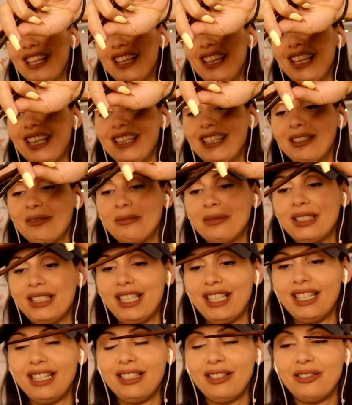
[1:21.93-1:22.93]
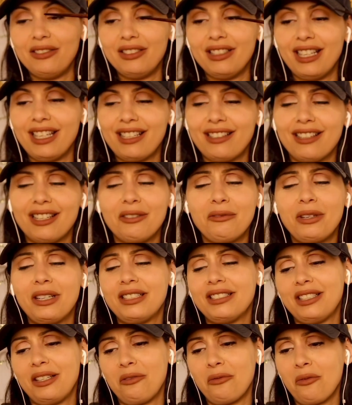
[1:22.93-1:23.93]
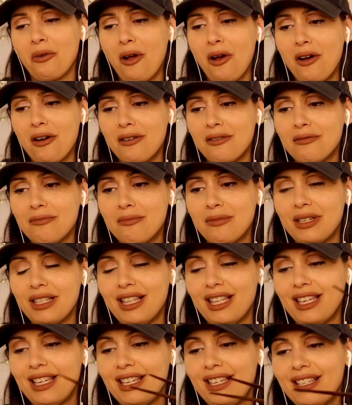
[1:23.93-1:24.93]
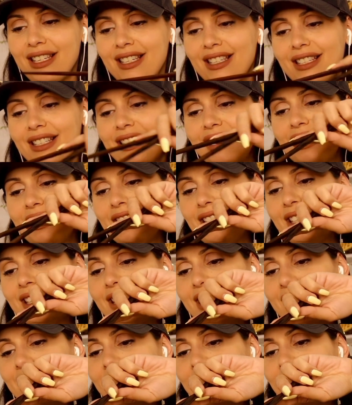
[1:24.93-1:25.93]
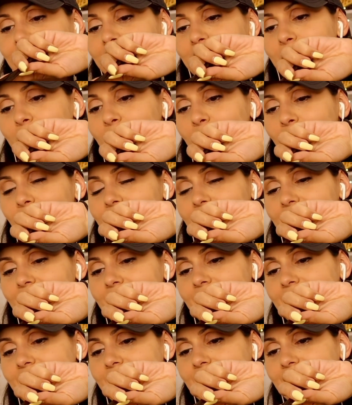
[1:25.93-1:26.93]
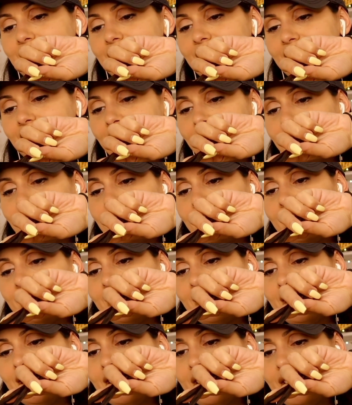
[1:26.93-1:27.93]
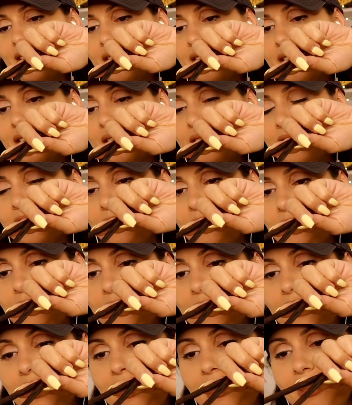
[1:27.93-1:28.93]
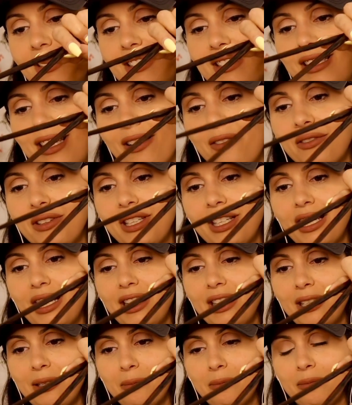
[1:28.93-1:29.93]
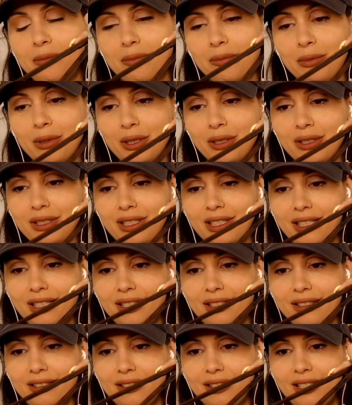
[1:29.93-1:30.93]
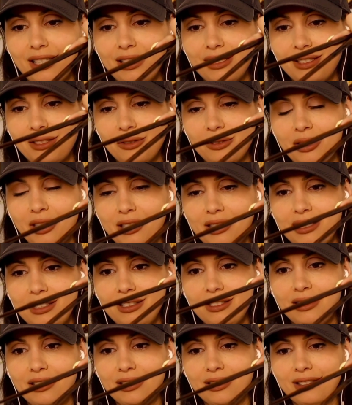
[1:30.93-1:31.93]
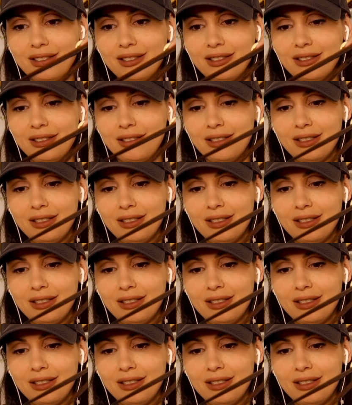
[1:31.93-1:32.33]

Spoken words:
let them stay a little, like, I don't want to say raw, but like, let's say more on the easy side. So this is definitely gonna end up bursting as I try to eat this.